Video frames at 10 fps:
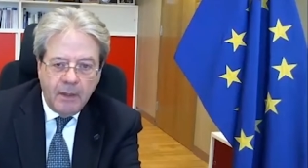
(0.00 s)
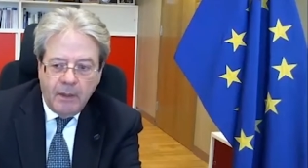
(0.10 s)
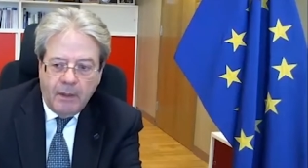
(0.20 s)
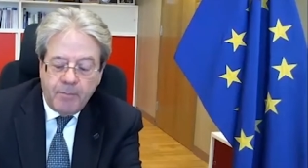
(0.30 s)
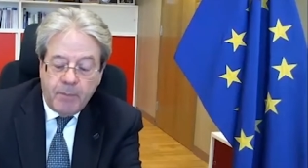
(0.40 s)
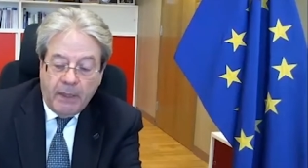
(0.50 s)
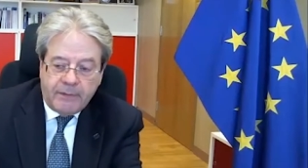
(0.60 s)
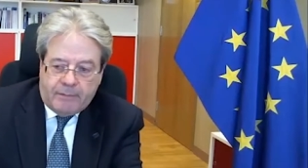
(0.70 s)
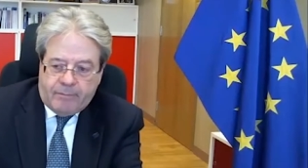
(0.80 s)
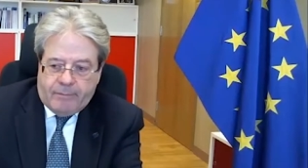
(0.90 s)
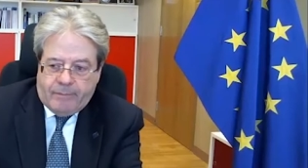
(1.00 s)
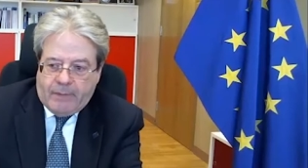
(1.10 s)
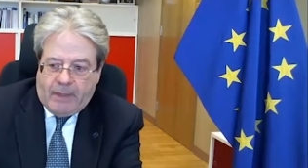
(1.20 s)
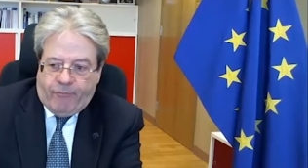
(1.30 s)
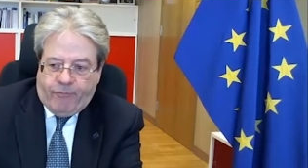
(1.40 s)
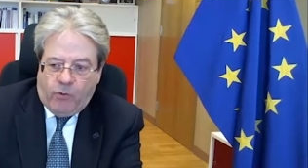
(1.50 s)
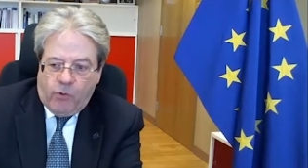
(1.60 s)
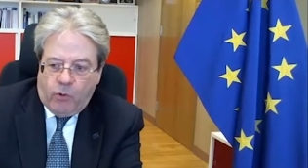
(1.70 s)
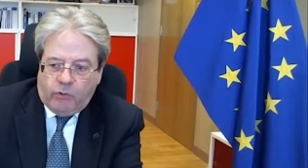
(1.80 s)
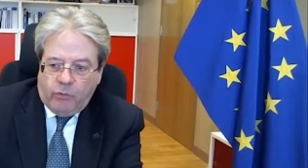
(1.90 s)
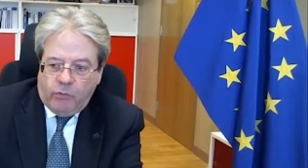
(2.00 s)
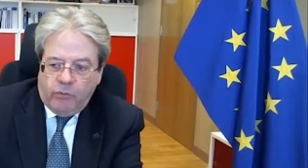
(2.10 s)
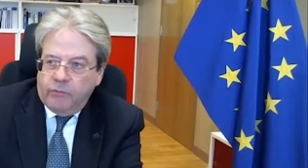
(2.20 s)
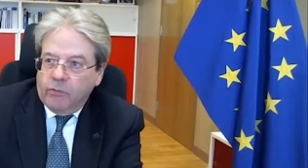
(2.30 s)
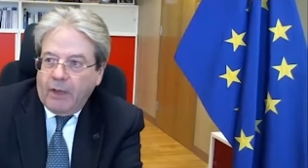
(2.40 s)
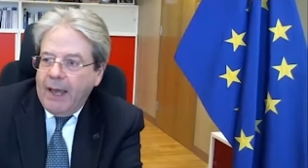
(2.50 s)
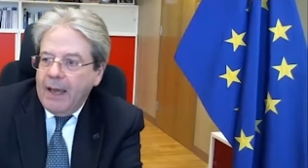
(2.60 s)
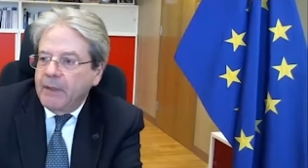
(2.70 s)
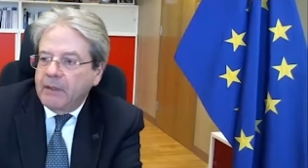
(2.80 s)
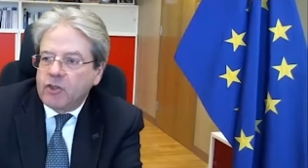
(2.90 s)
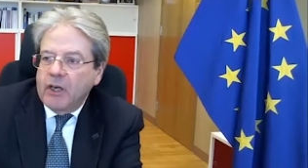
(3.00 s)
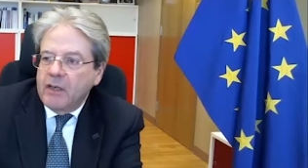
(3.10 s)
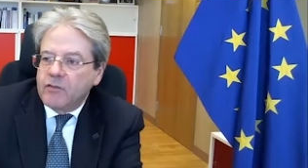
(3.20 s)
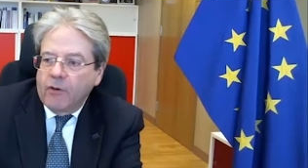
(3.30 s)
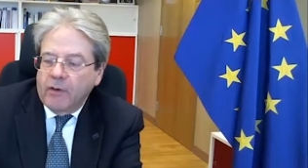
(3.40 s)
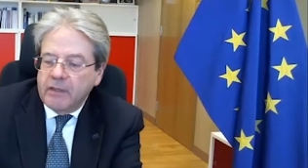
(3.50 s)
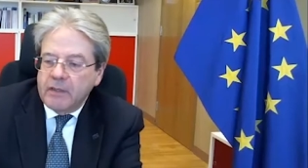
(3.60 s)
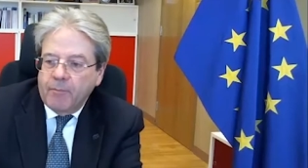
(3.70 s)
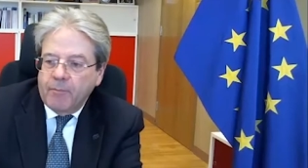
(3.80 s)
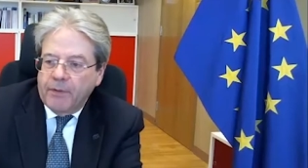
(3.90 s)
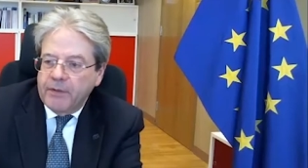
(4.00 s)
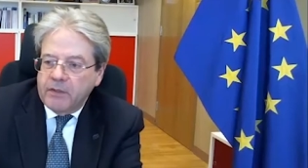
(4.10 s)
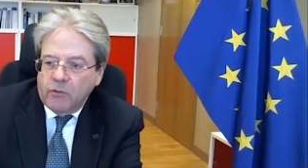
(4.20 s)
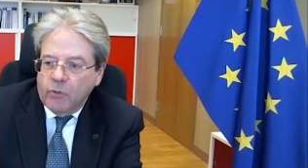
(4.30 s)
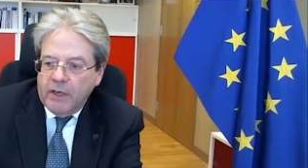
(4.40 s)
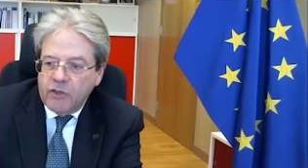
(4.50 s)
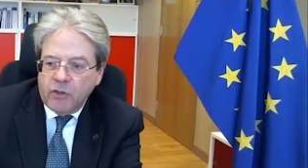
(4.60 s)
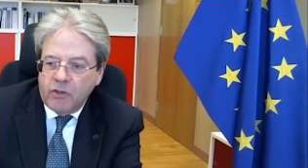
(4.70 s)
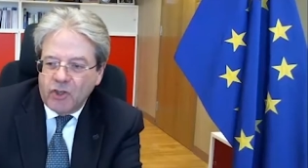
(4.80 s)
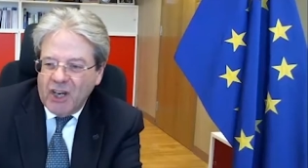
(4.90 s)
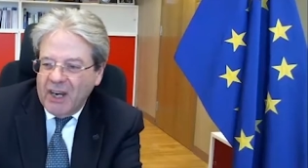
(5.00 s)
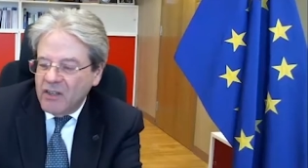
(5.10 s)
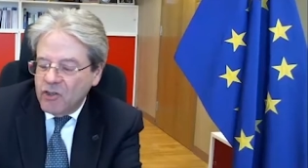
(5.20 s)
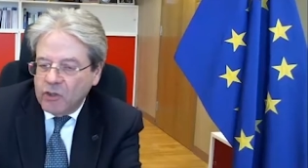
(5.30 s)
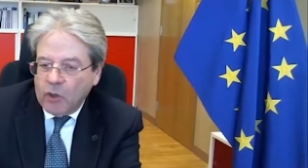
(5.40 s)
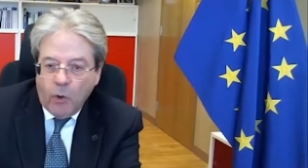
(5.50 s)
but if you look to climate change, for example, the situation changed